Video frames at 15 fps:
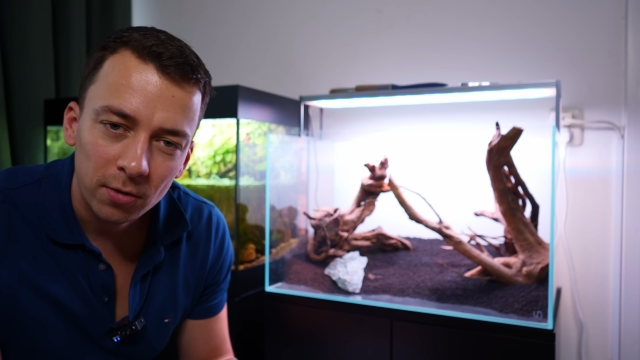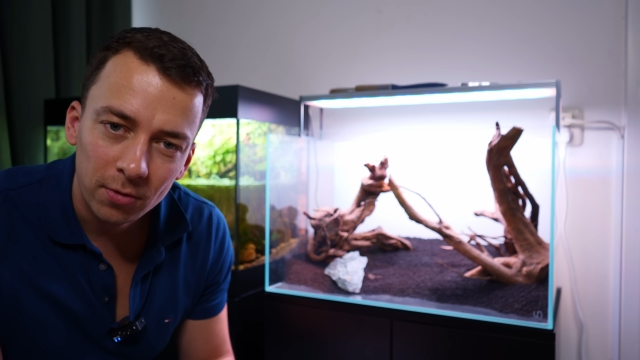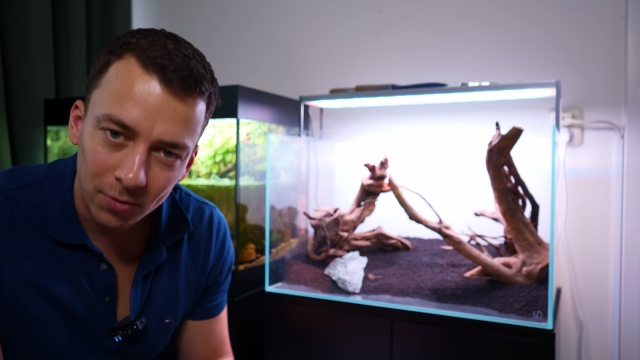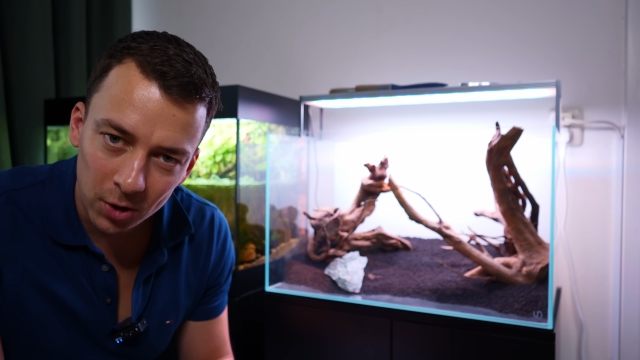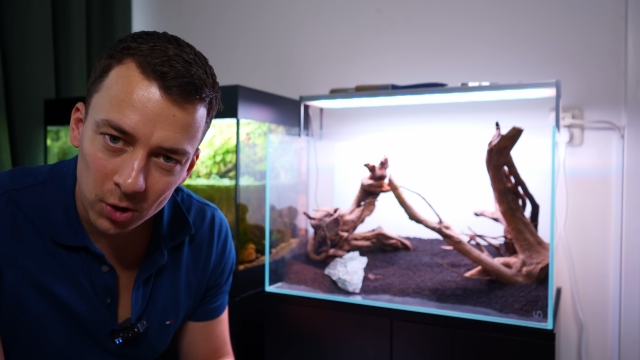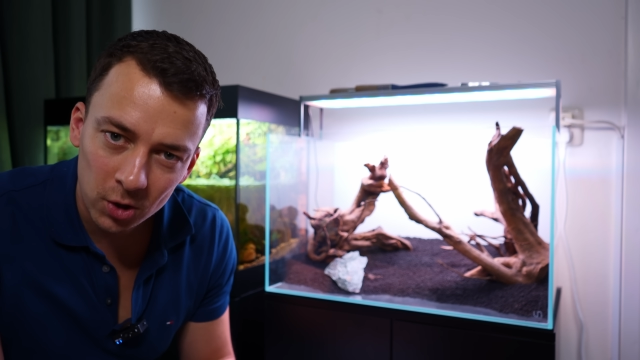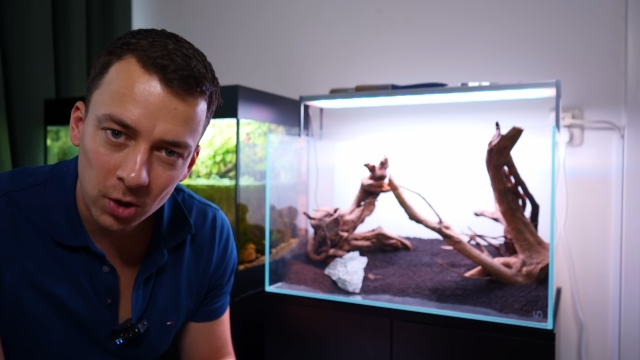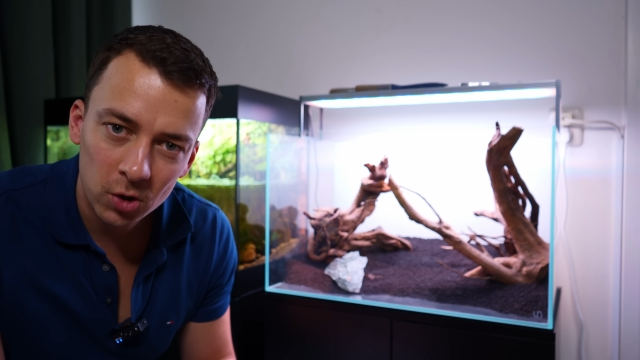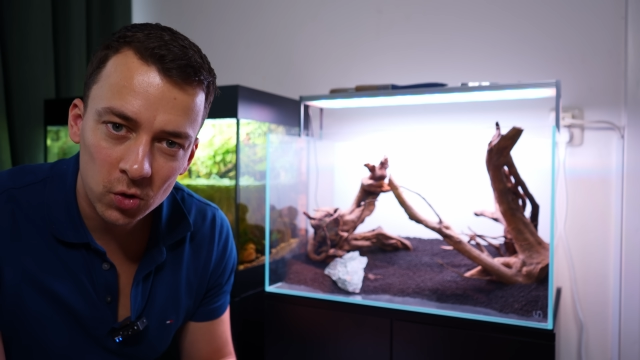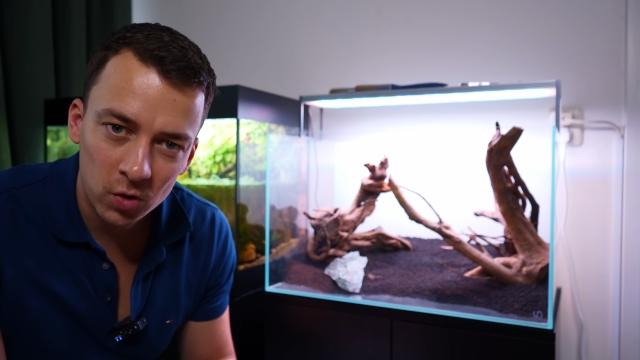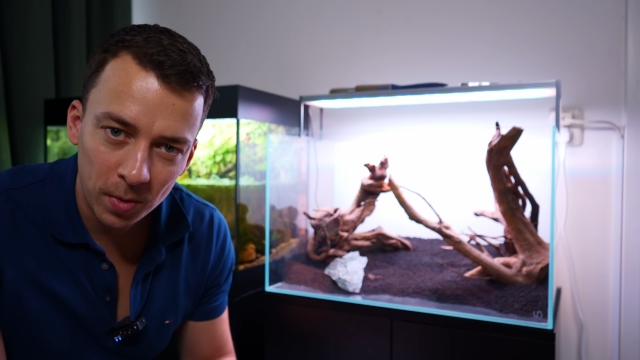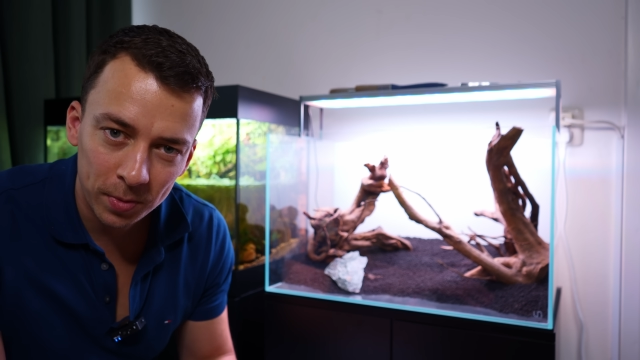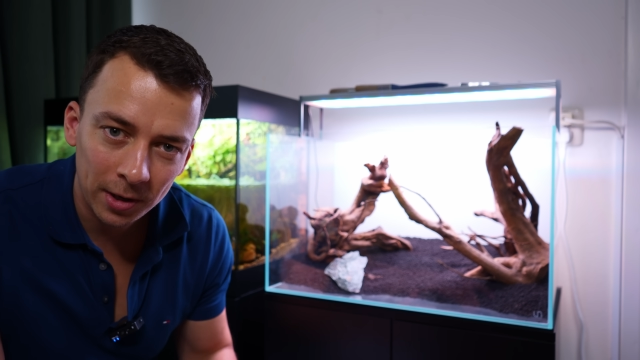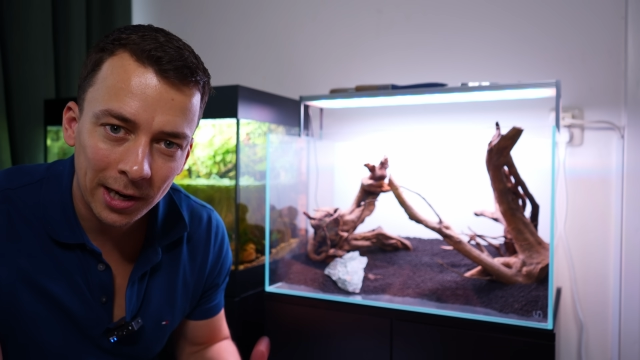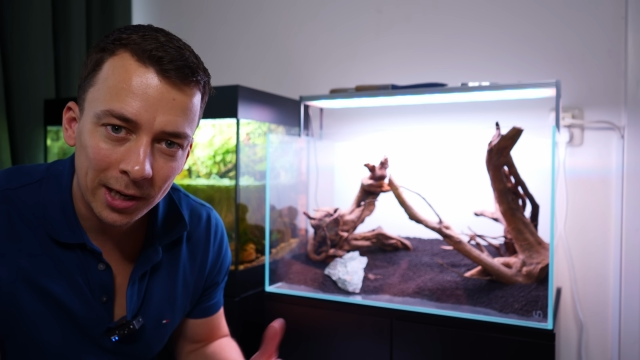fish and
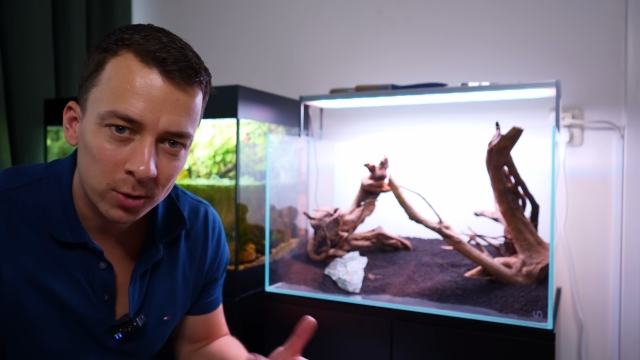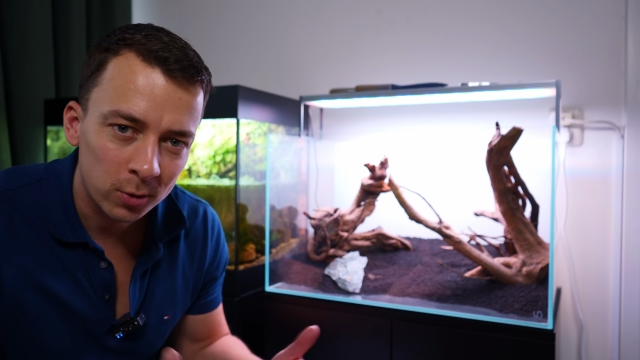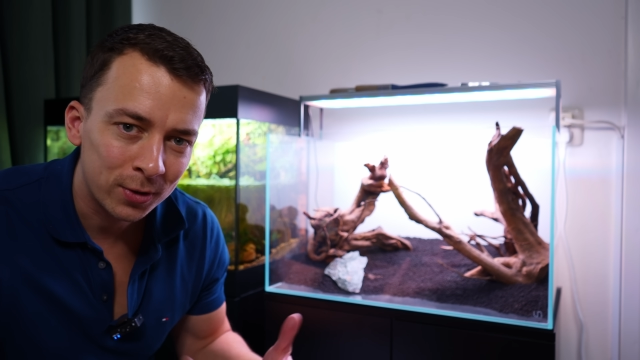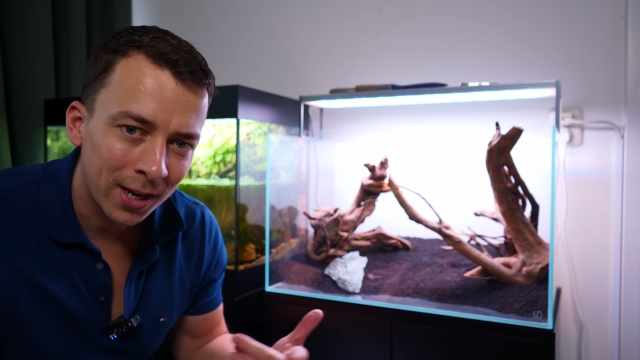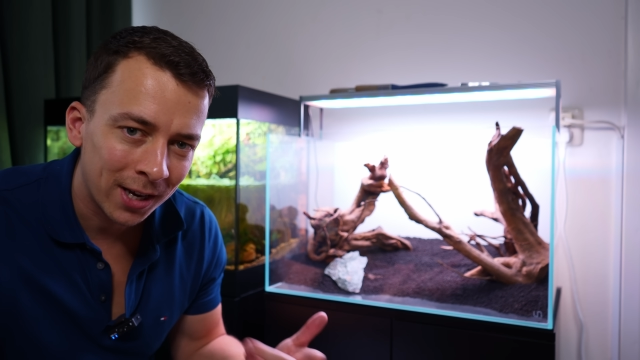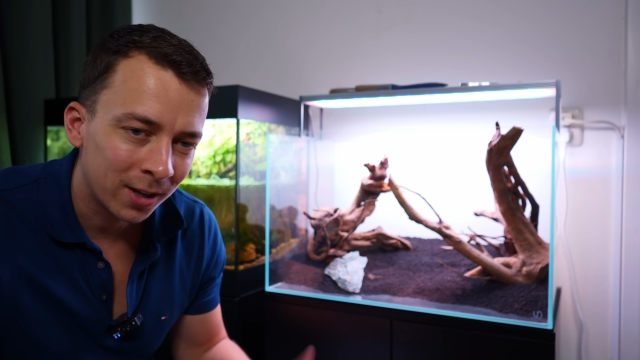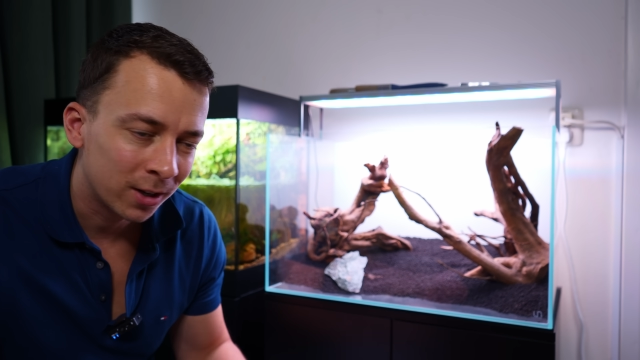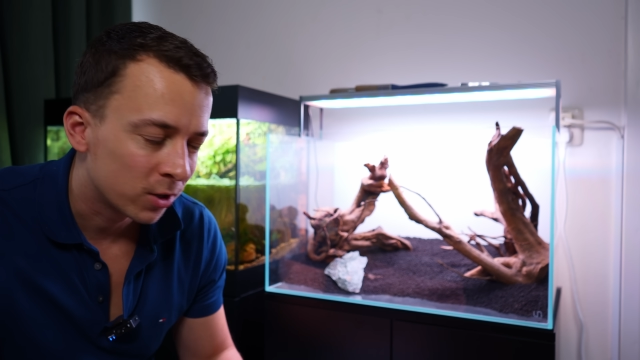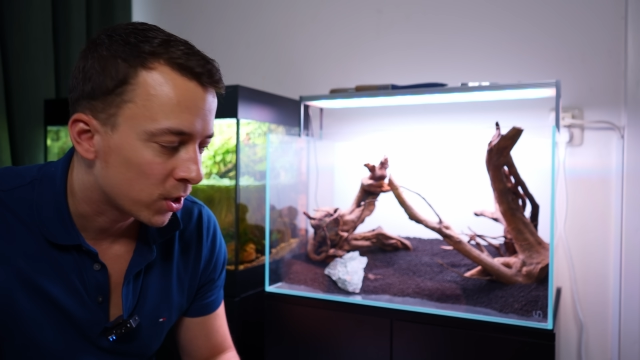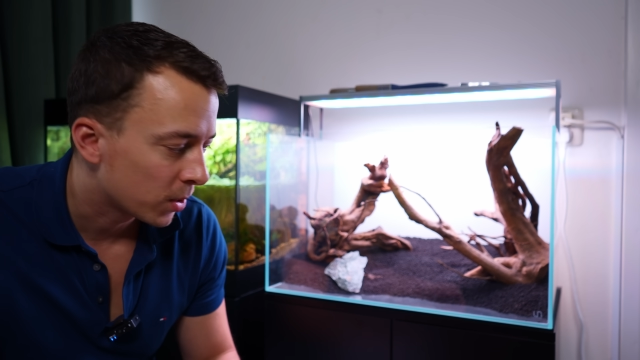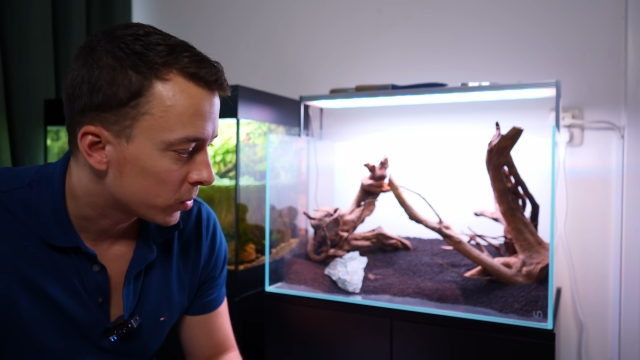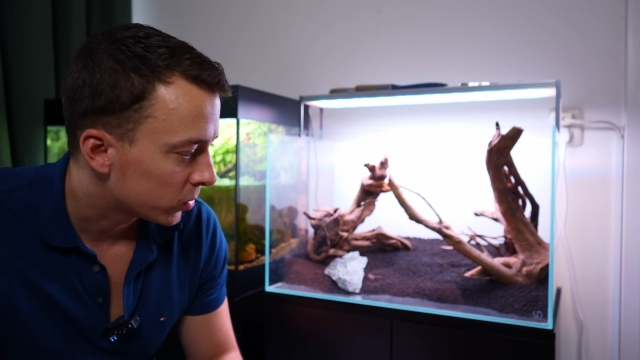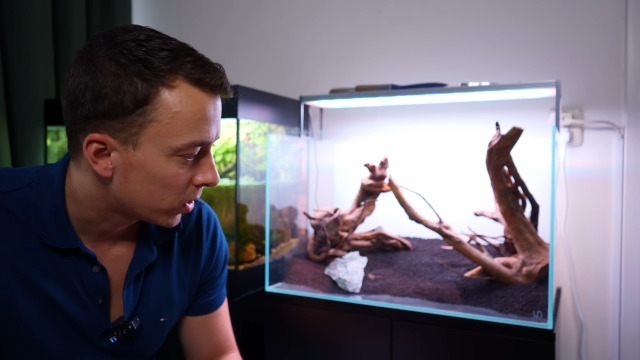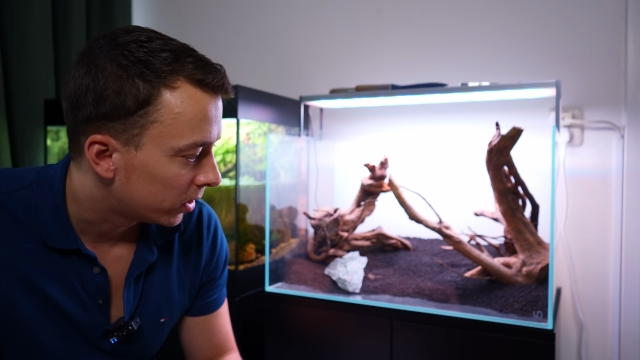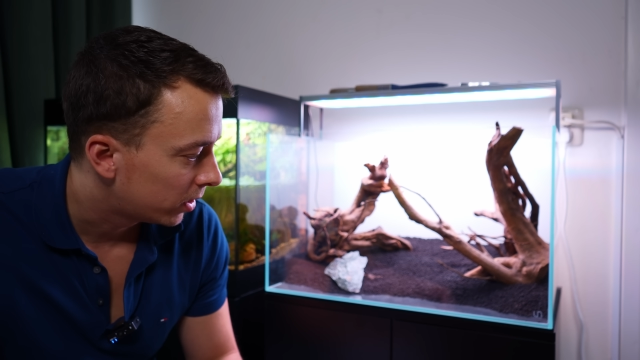shrimp that like to dig in the
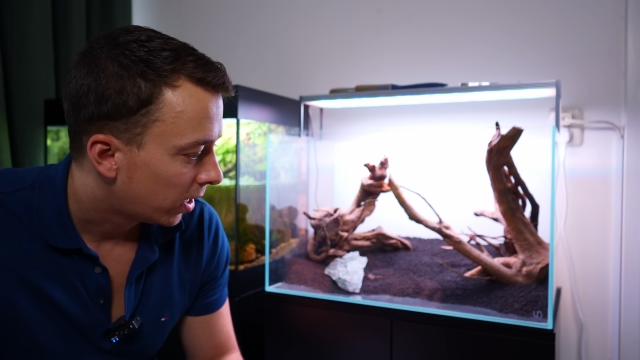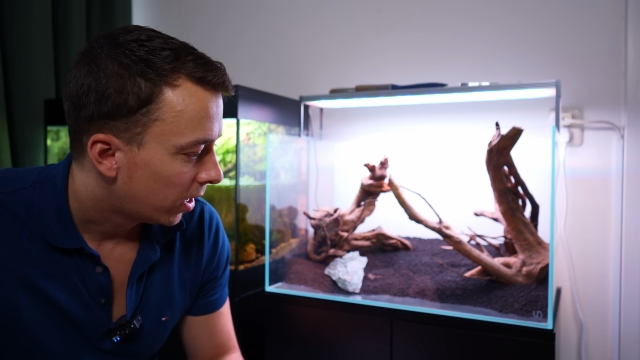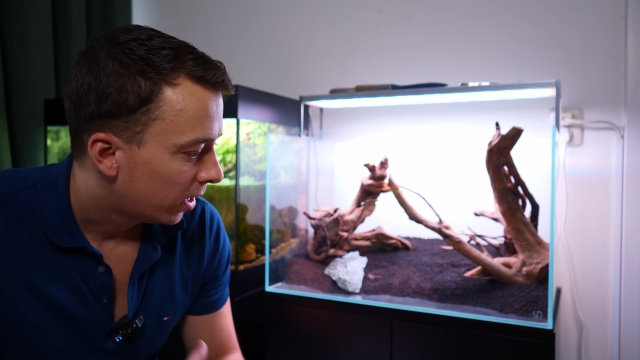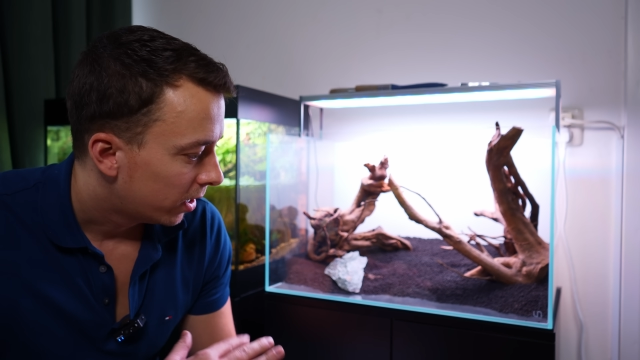substrate,